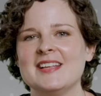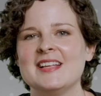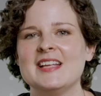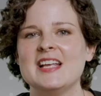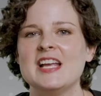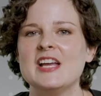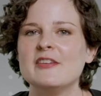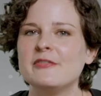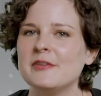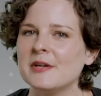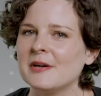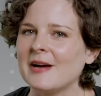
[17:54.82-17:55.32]

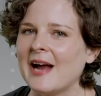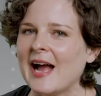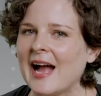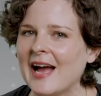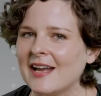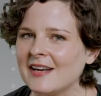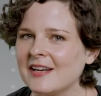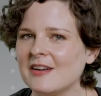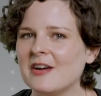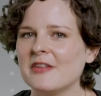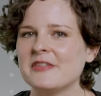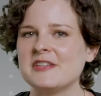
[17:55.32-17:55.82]
if you're
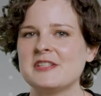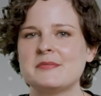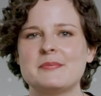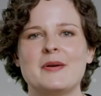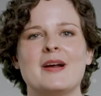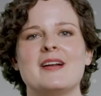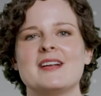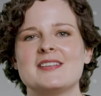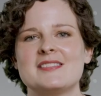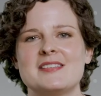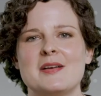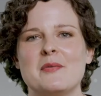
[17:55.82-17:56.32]
adding all these
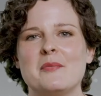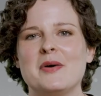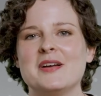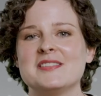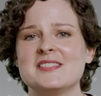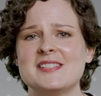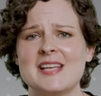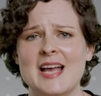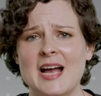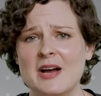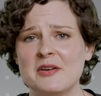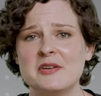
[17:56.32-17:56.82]
products at once,
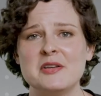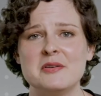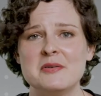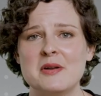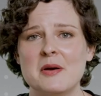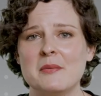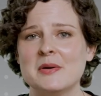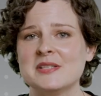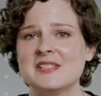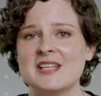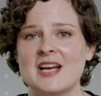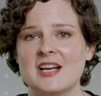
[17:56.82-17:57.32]
how do you know
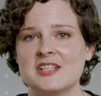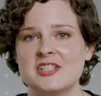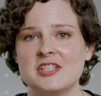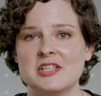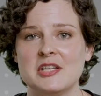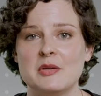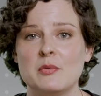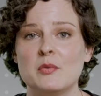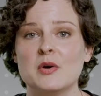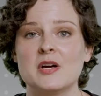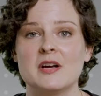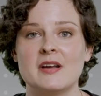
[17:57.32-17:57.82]
what's actually
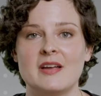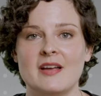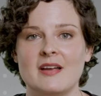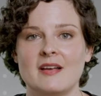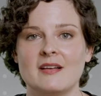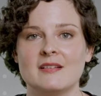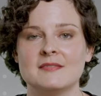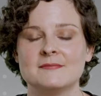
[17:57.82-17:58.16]
working?